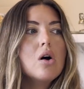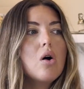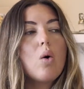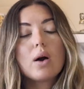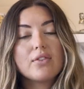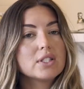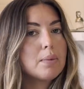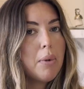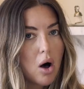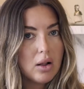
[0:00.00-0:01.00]
or if it's a
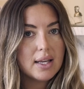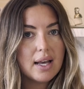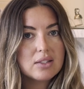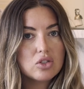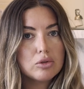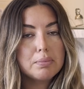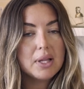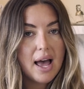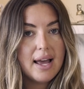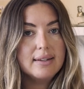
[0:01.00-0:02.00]
polyester
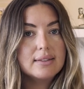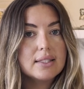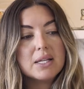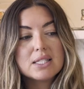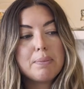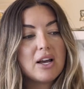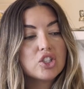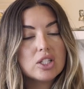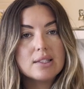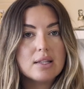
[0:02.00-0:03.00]
blend,
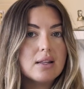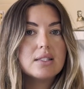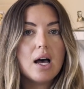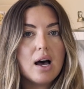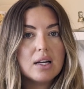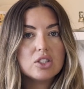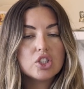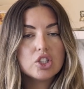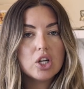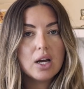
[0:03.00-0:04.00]
especially to the touch.